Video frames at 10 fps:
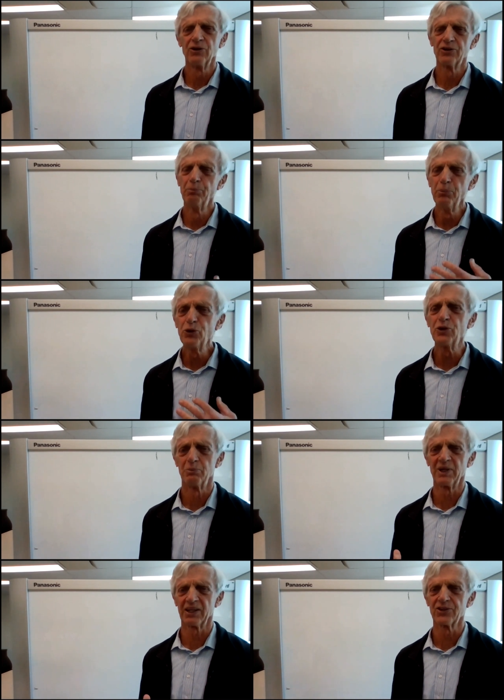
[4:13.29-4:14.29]
The, the
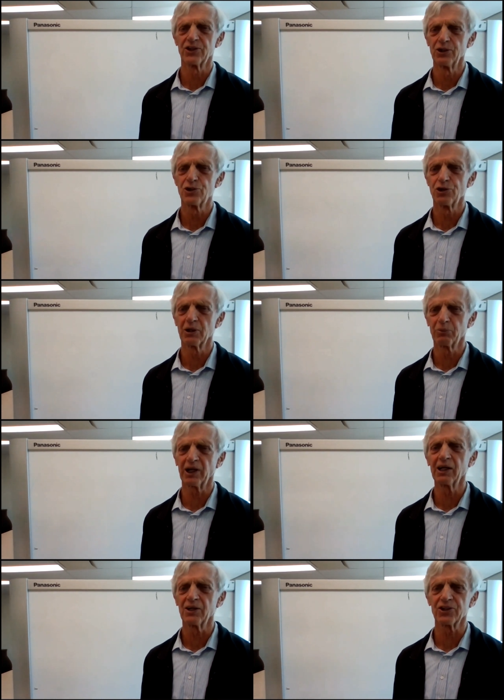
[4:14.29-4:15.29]
mood a mother's in
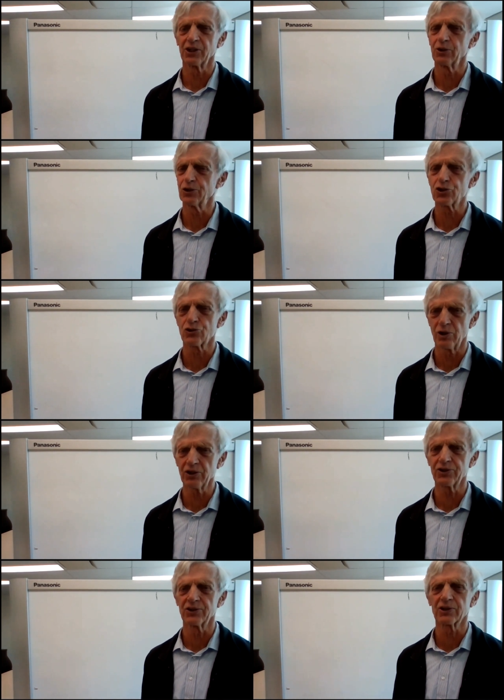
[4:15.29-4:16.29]
during pregnancy, her
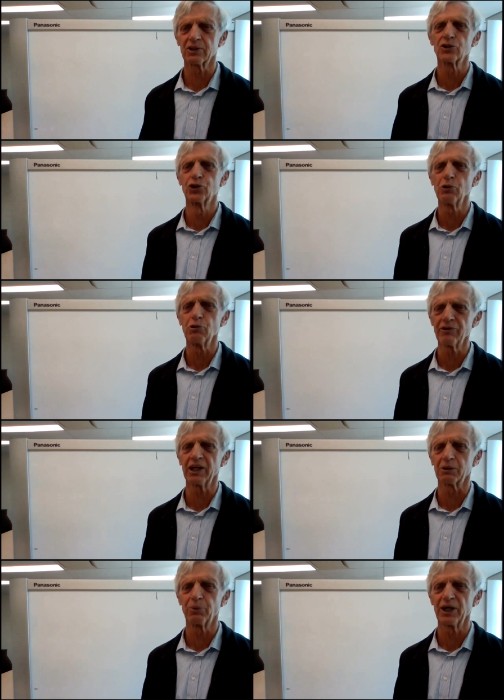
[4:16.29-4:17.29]
stresses, do
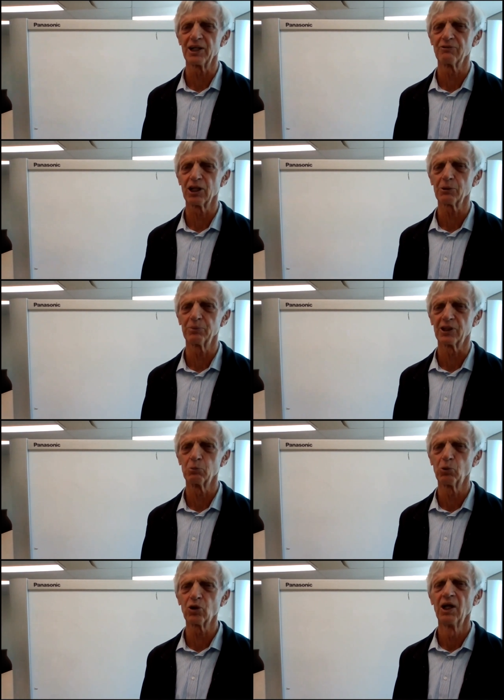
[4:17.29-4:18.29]
affect brain
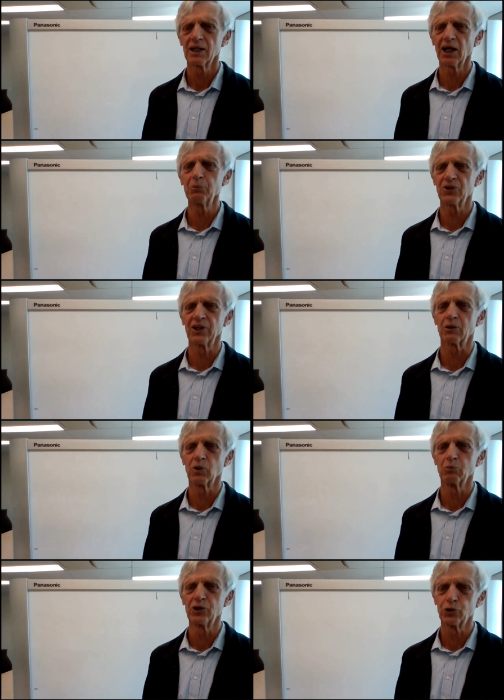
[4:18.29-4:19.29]
development. And we'll come to
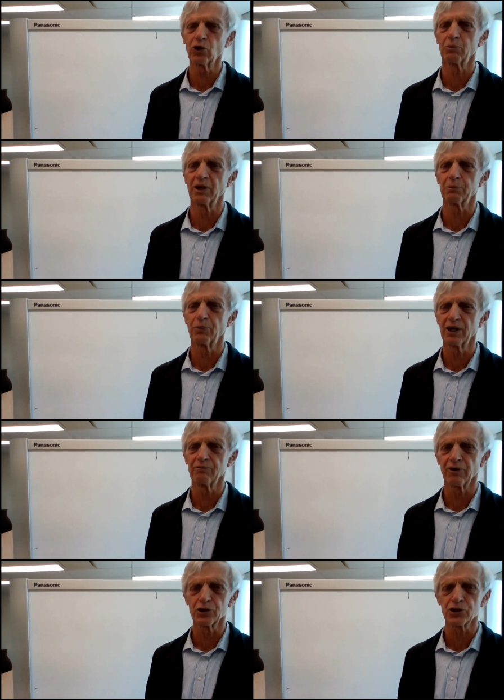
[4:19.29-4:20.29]
that when we talk about
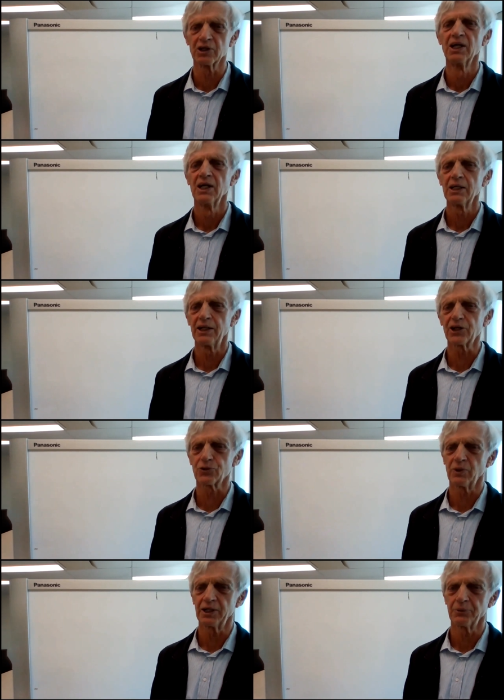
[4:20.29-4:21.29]
brain function
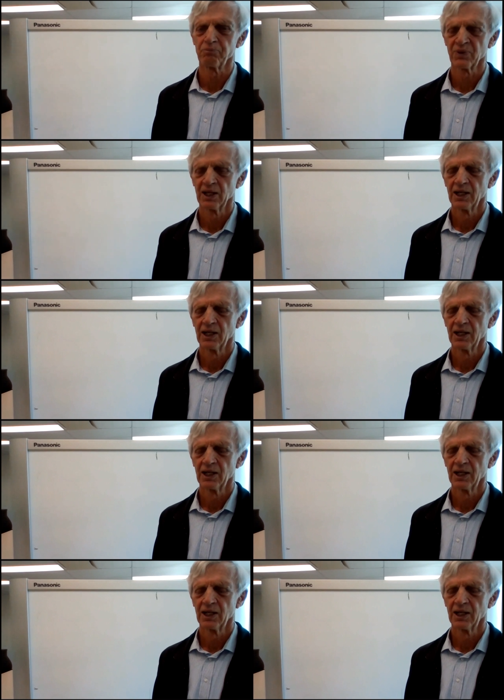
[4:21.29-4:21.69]
next week.